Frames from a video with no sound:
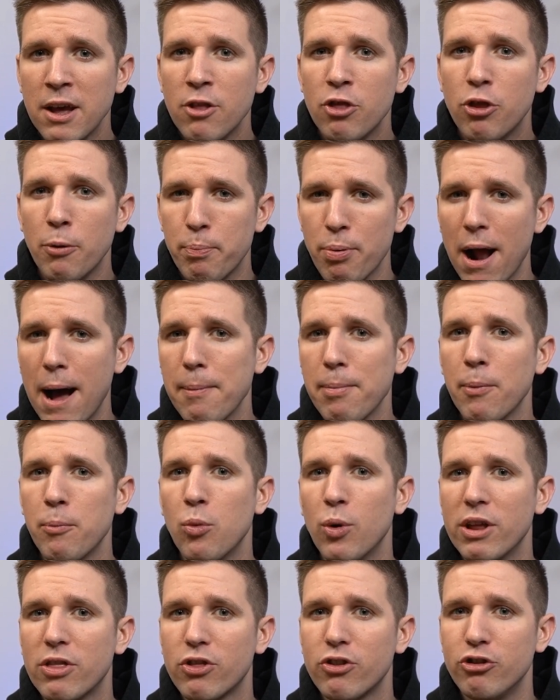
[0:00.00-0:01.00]
The problem
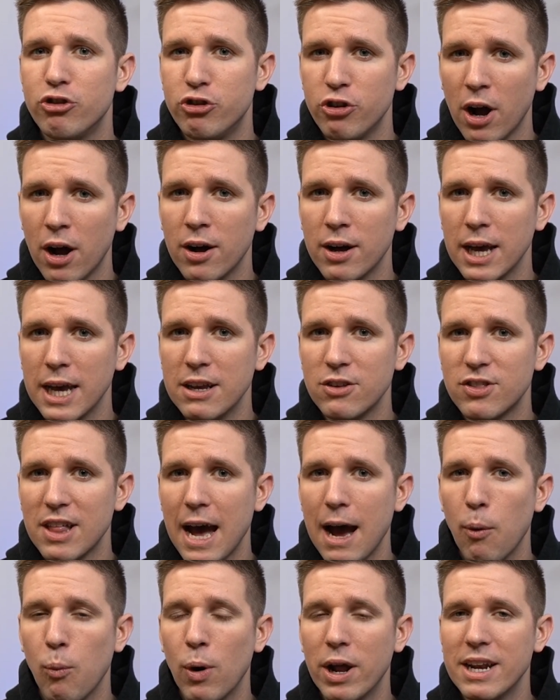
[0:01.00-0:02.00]
with Jung is
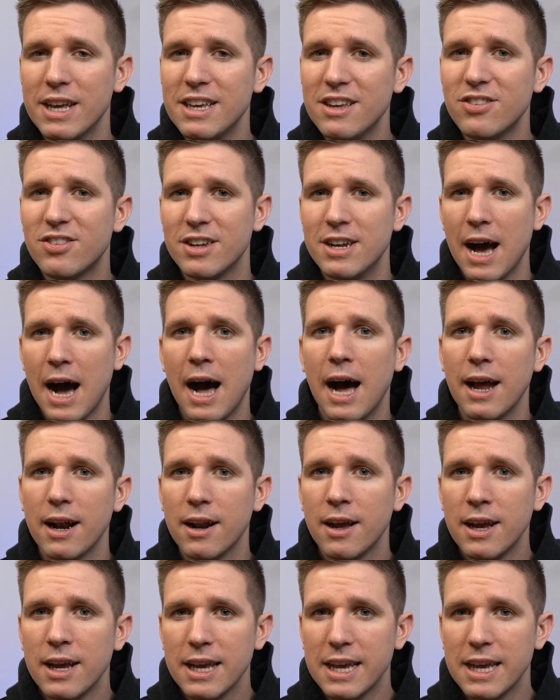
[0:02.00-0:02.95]
that when he's not